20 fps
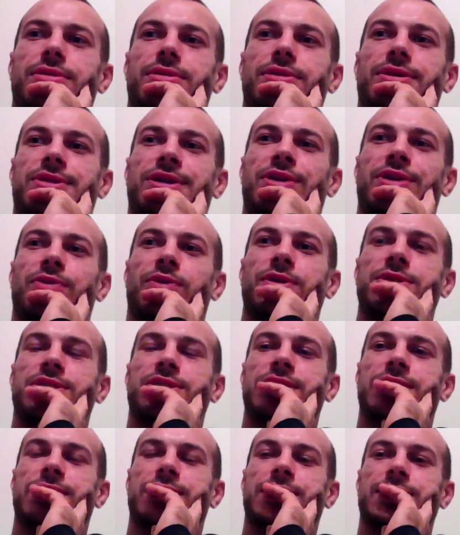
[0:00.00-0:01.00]
was kind of
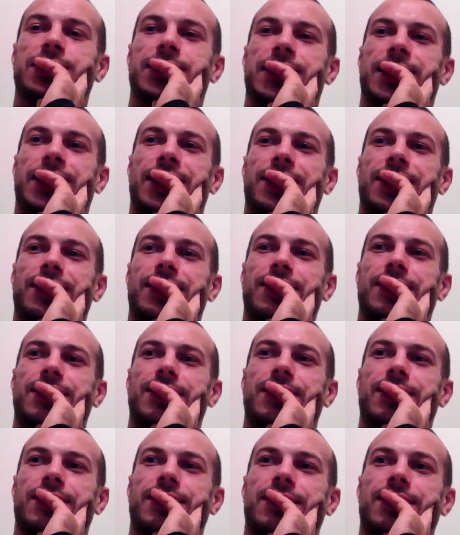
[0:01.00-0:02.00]
watching, and I was
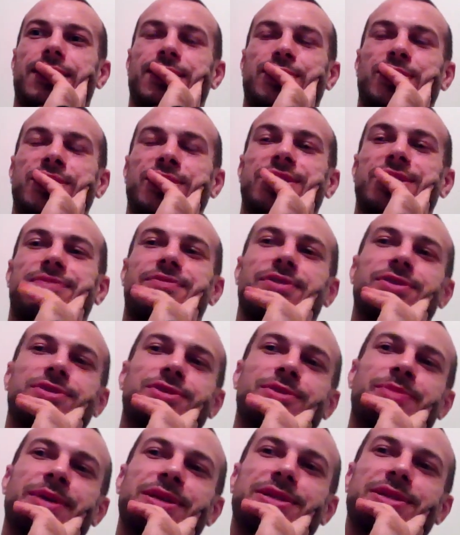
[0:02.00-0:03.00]
watching his first
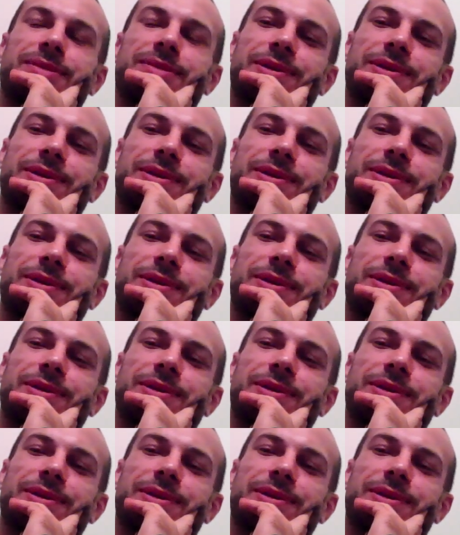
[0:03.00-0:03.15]
two matches.